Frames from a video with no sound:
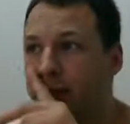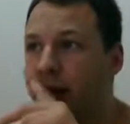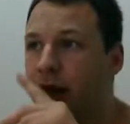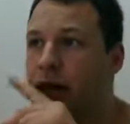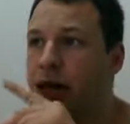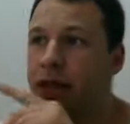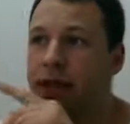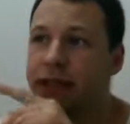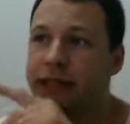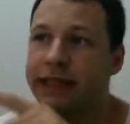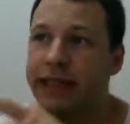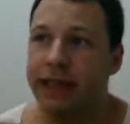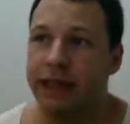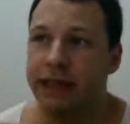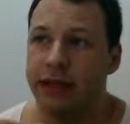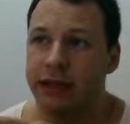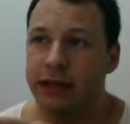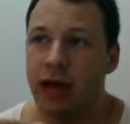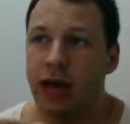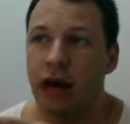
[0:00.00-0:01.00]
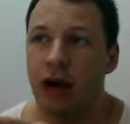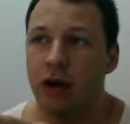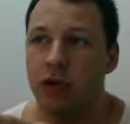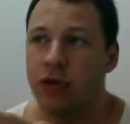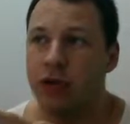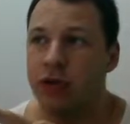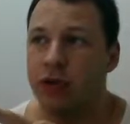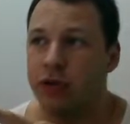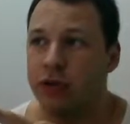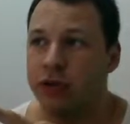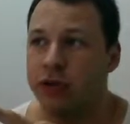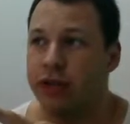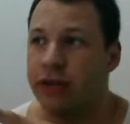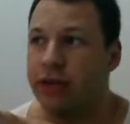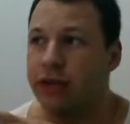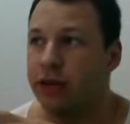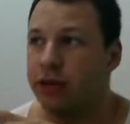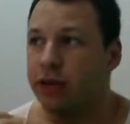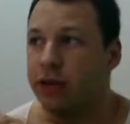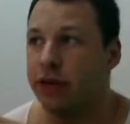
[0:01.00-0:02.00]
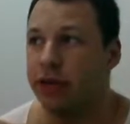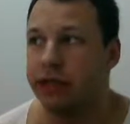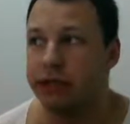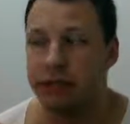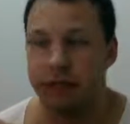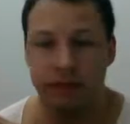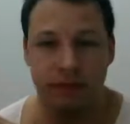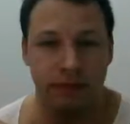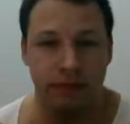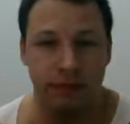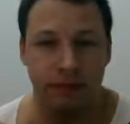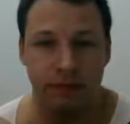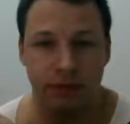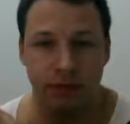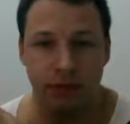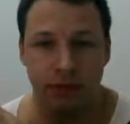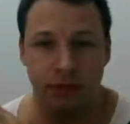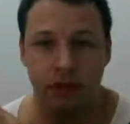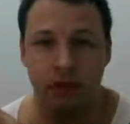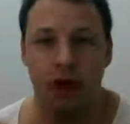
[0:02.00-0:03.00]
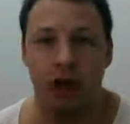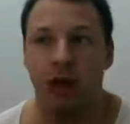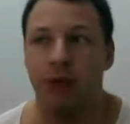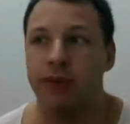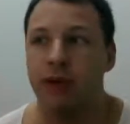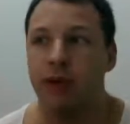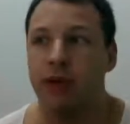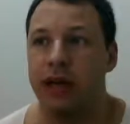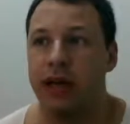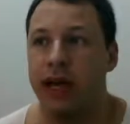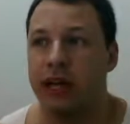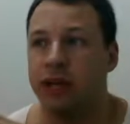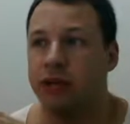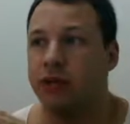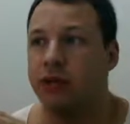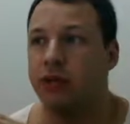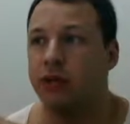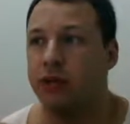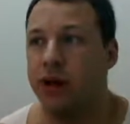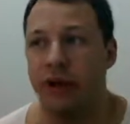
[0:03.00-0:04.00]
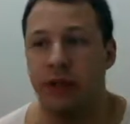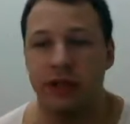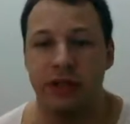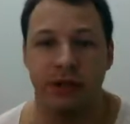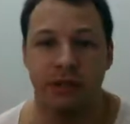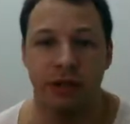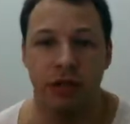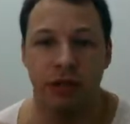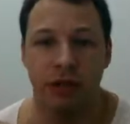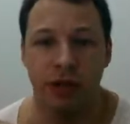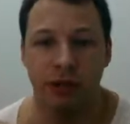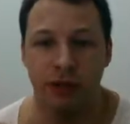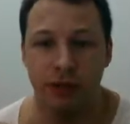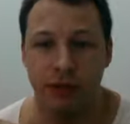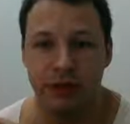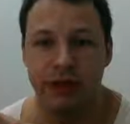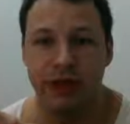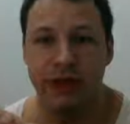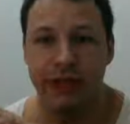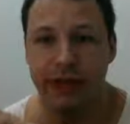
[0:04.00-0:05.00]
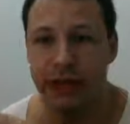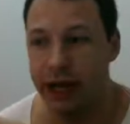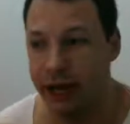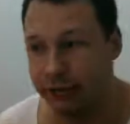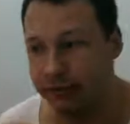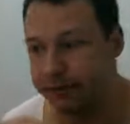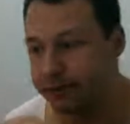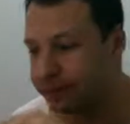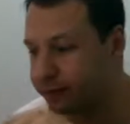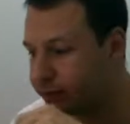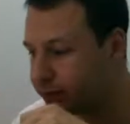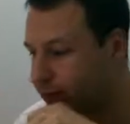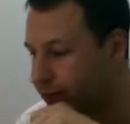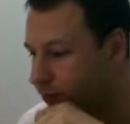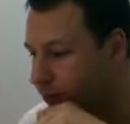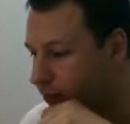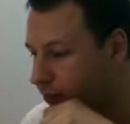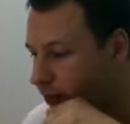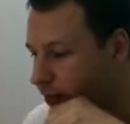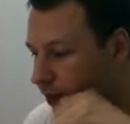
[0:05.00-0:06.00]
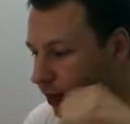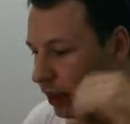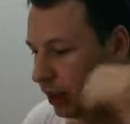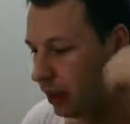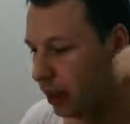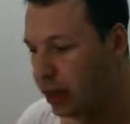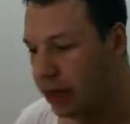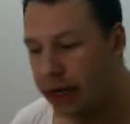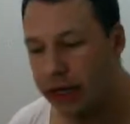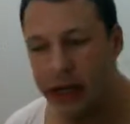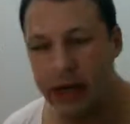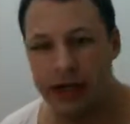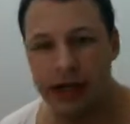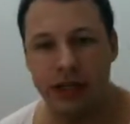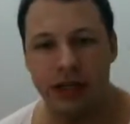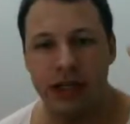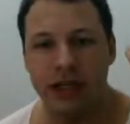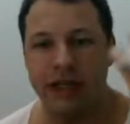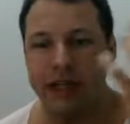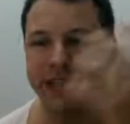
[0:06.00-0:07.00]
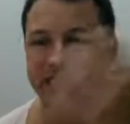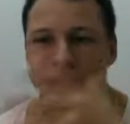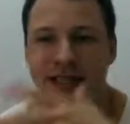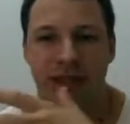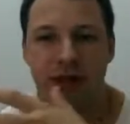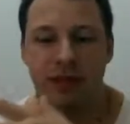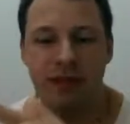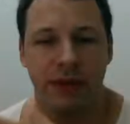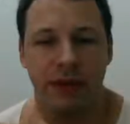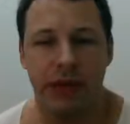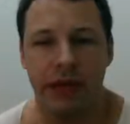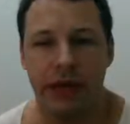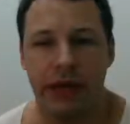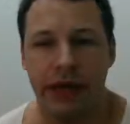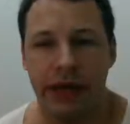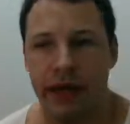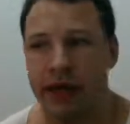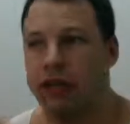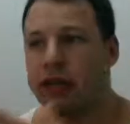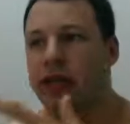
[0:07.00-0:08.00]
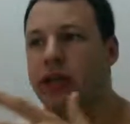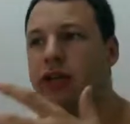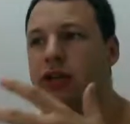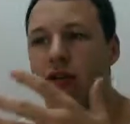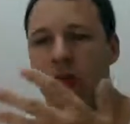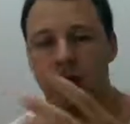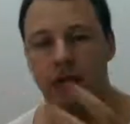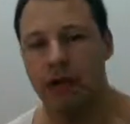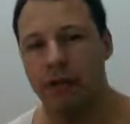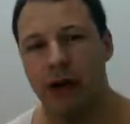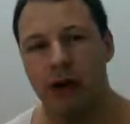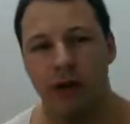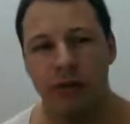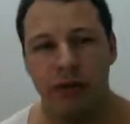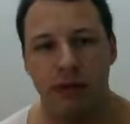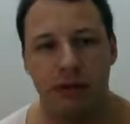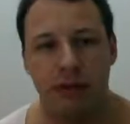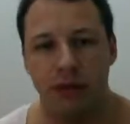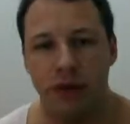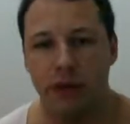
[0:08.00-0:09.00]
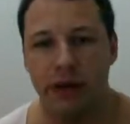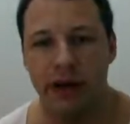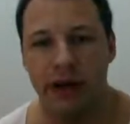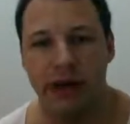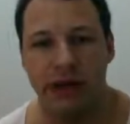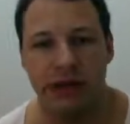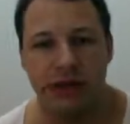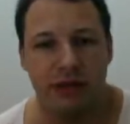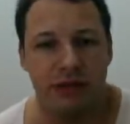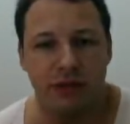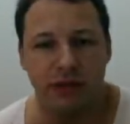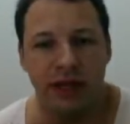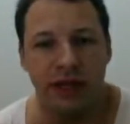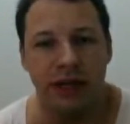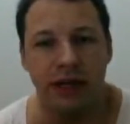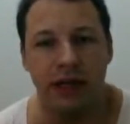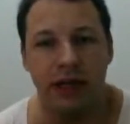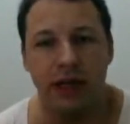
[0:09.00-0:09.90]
saying that how to use the Ingress to help you catch the rarest Pokemons in the game. And actually this is something that I actually knew about before, but I didn't really